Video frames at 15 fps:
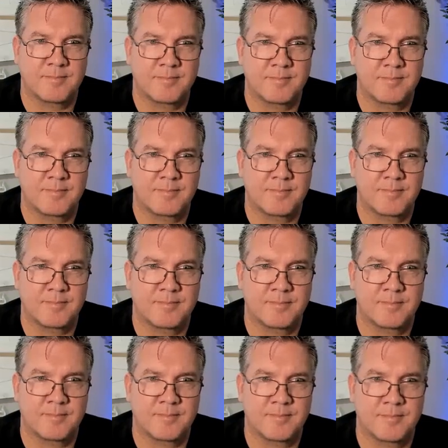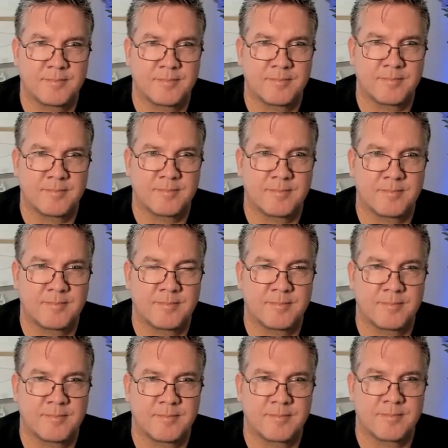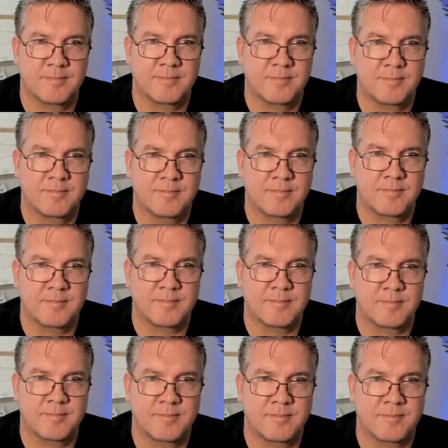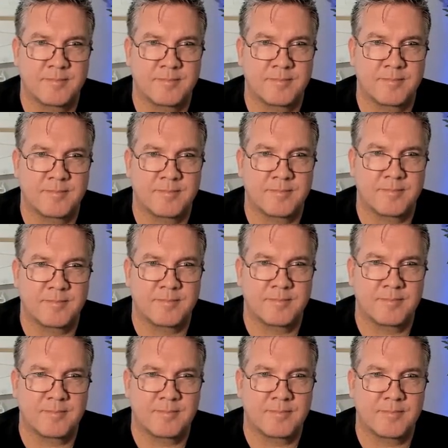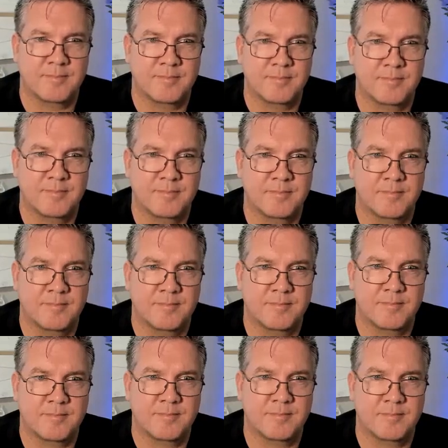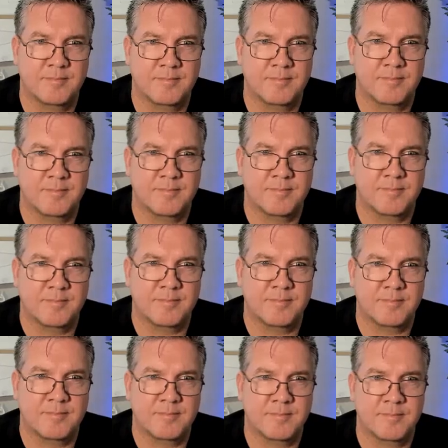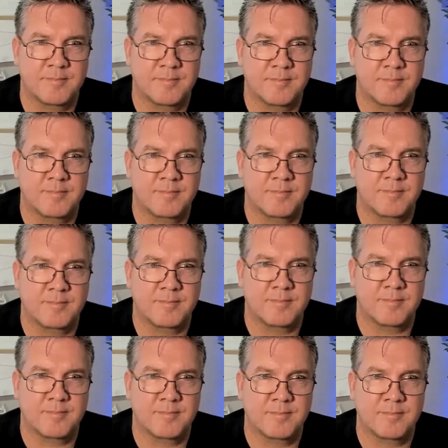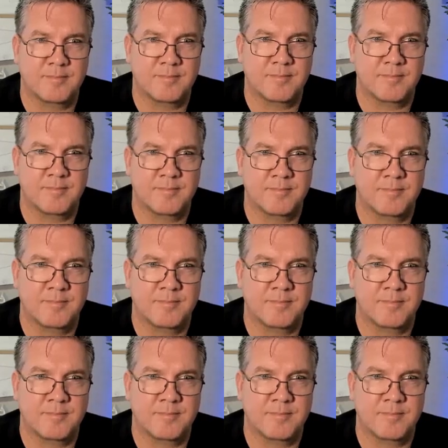[no speech]